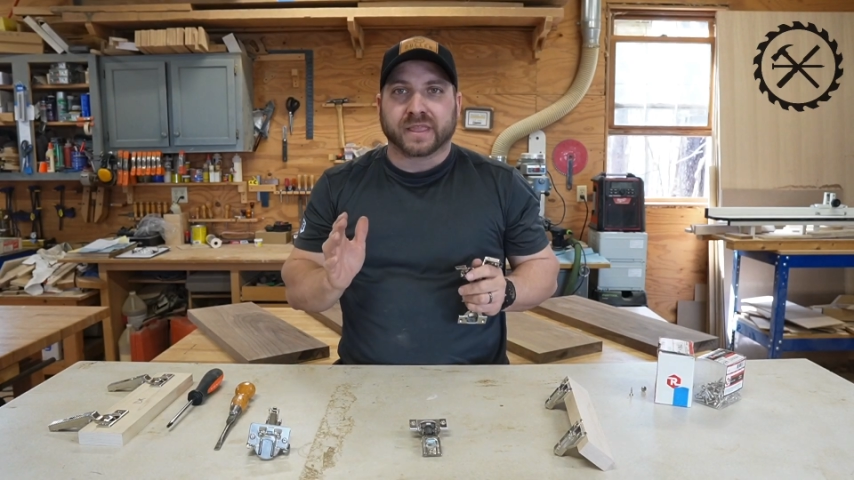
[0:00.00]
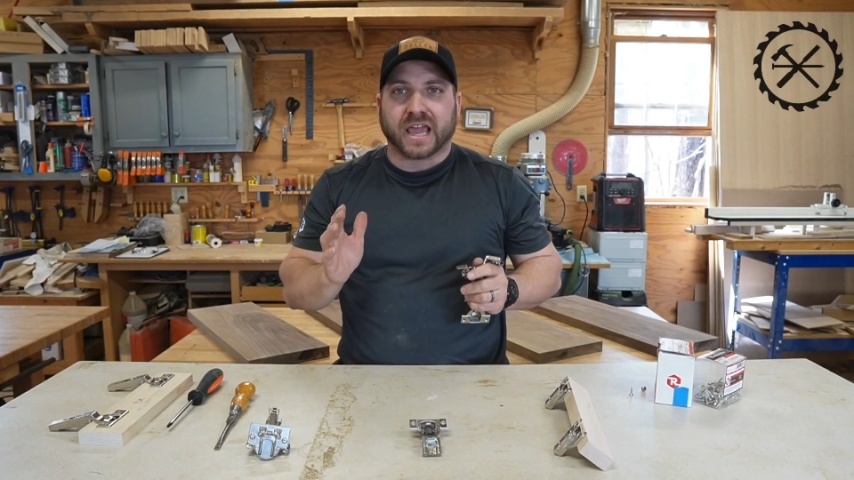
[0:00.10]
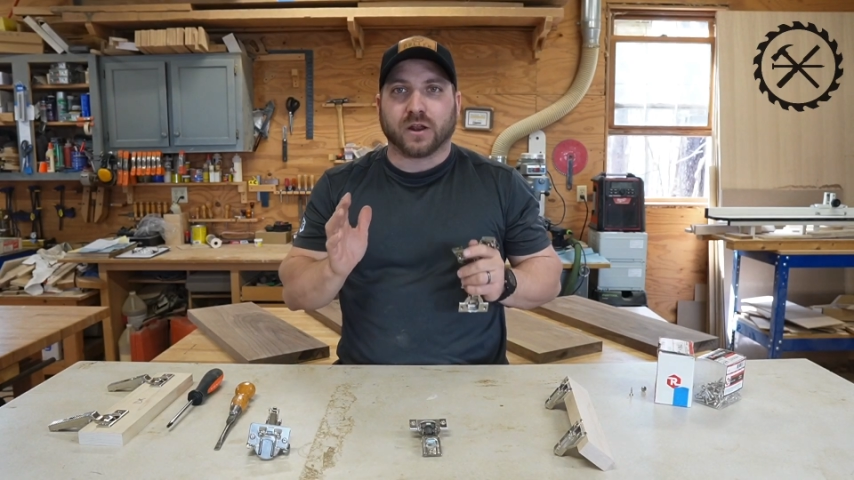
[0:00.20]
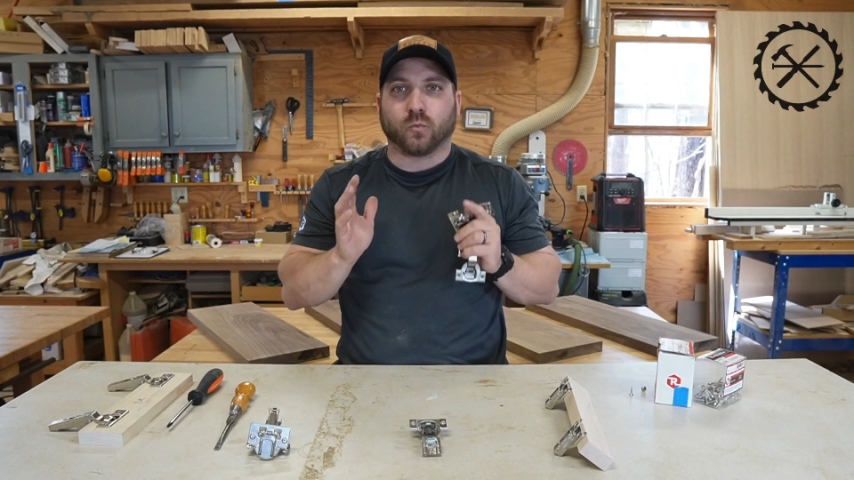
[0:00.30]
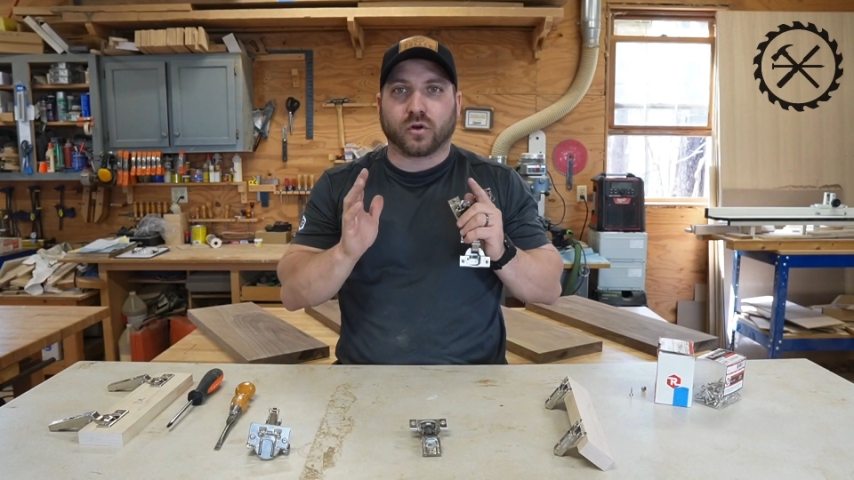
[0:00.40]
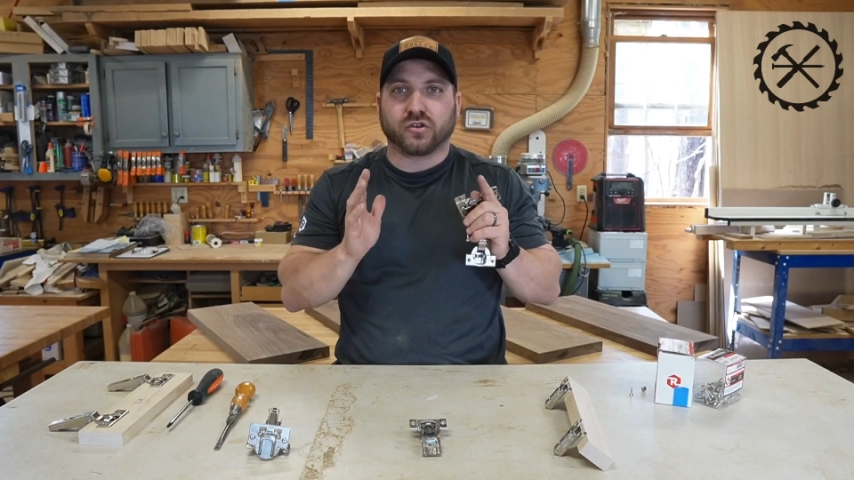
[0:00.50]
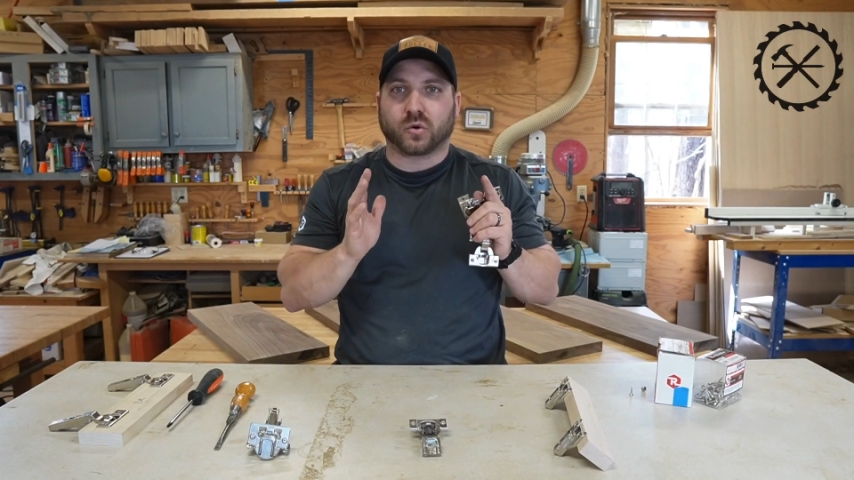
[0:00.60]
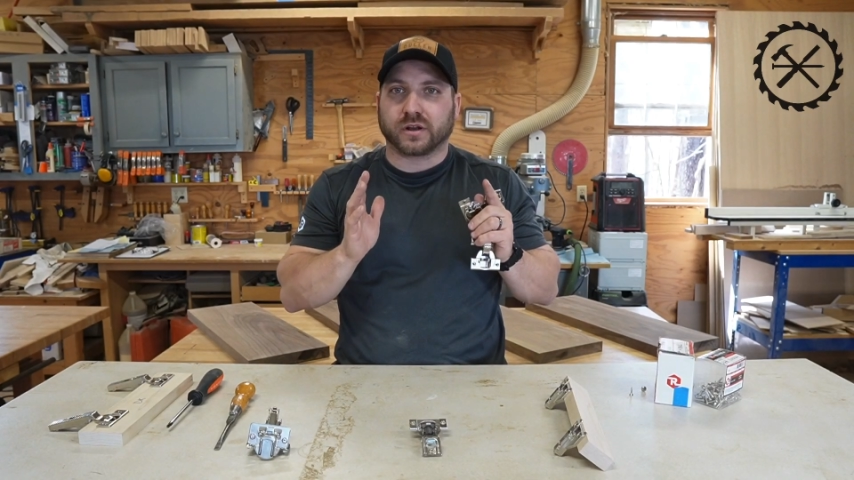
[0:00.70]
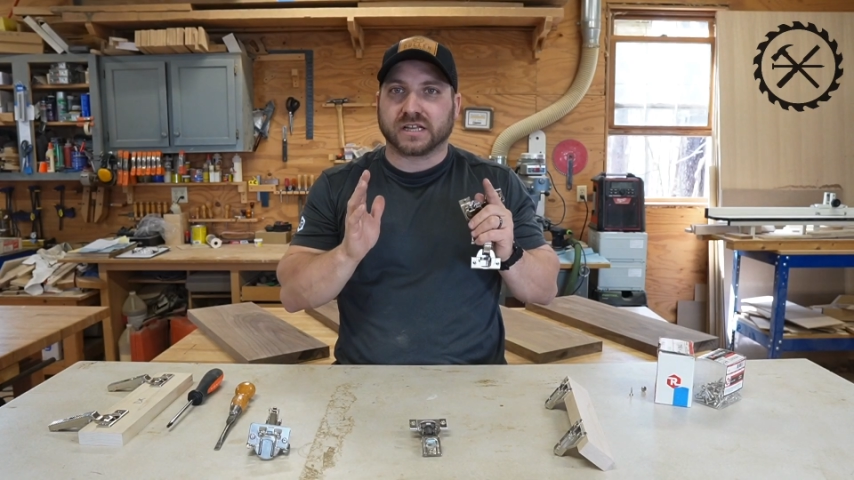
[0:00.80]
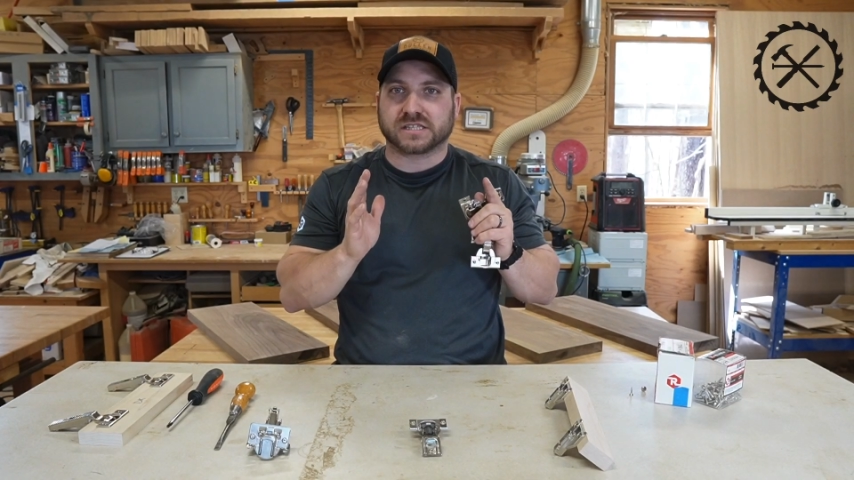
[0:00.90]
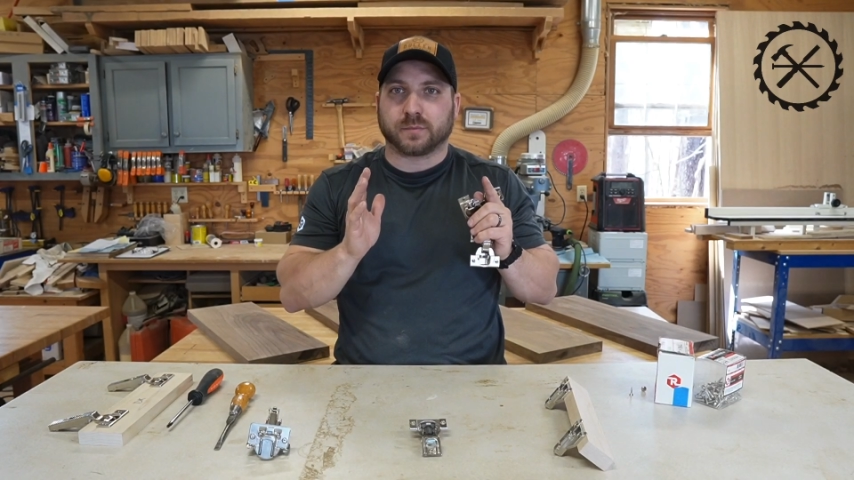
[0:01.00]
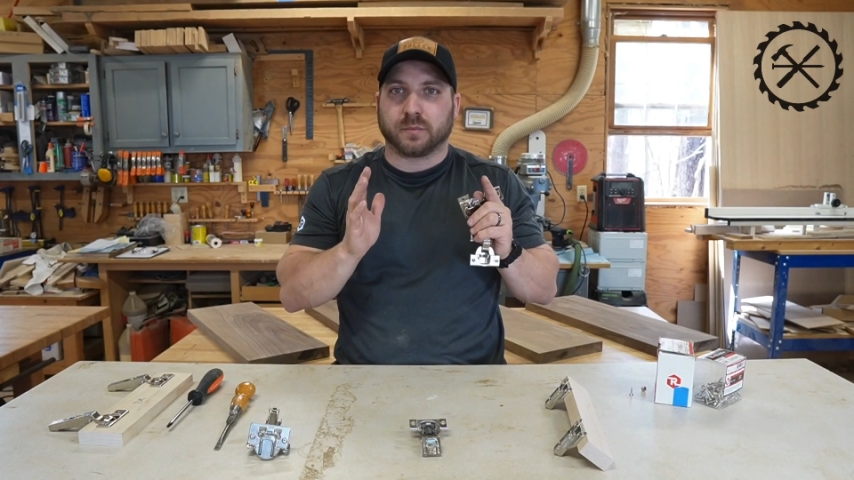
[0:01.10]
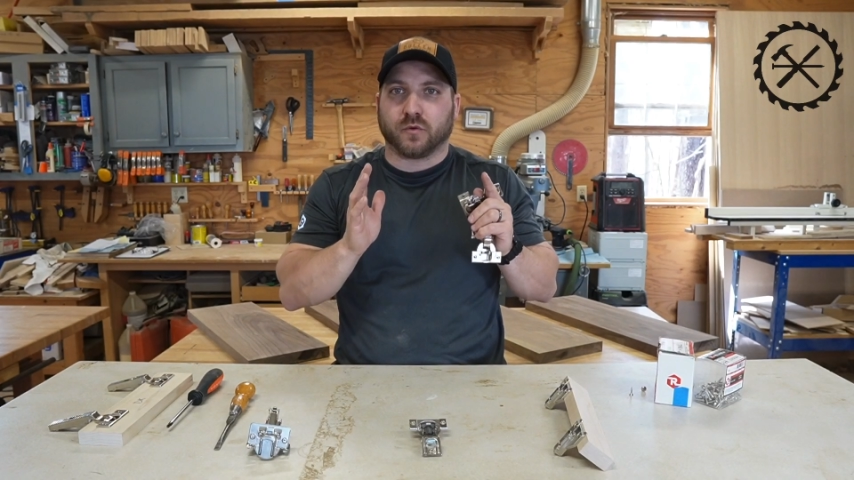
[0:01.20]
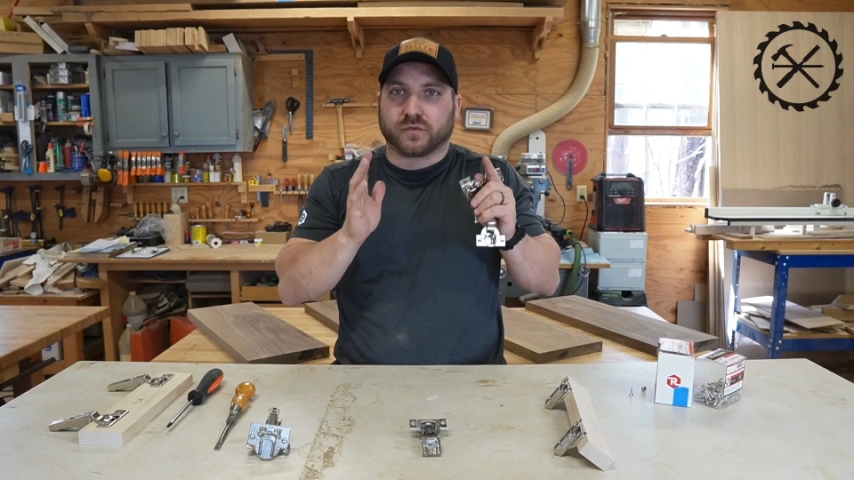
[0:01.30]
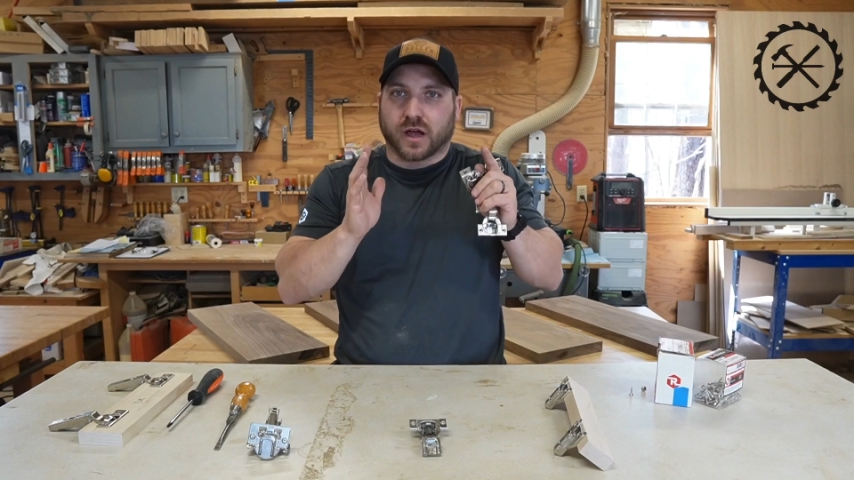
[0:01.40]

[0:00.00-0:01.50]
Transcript: and one door needs to be moved